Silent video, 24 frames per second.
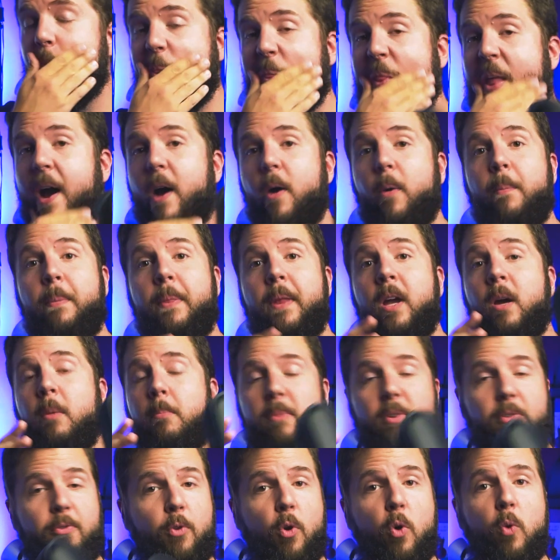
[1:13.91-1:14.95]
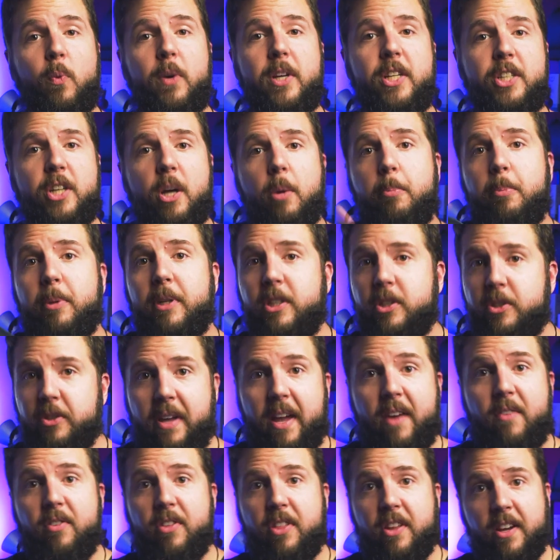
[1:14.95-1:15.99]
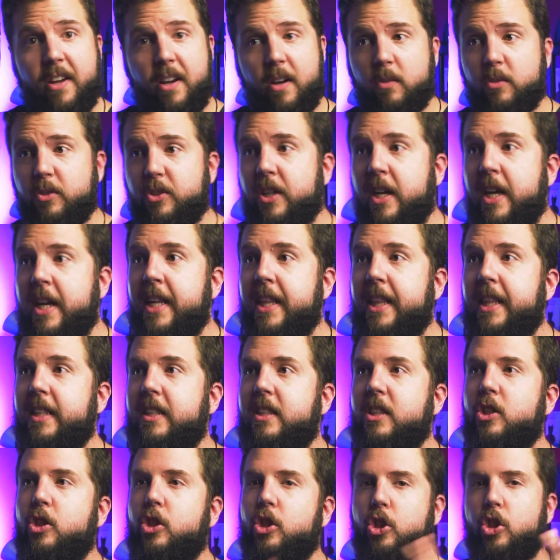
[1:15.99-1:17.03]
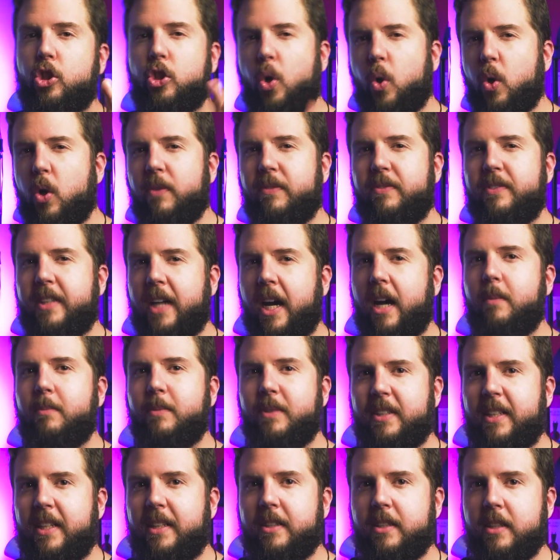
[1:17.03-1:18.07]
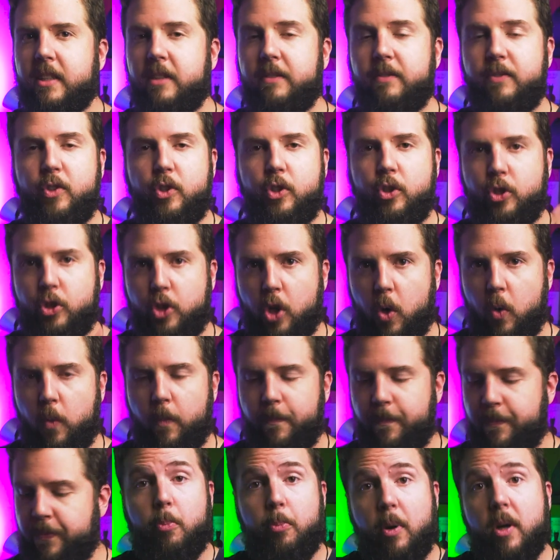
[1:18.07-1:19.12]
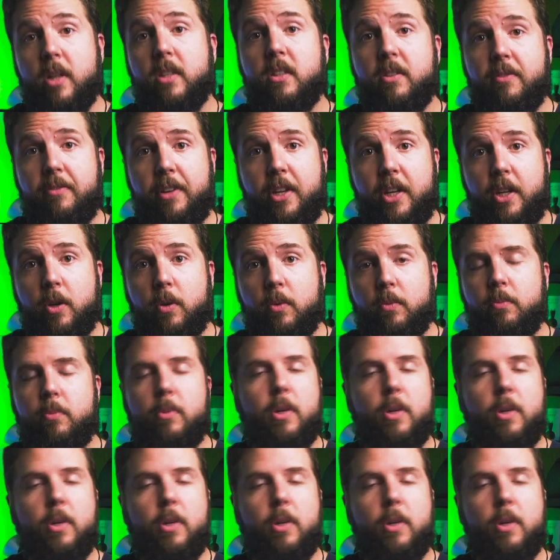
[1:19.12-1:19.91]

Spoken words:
Now, before we jump into everything else, this is sort of time sensitive, so pause the video,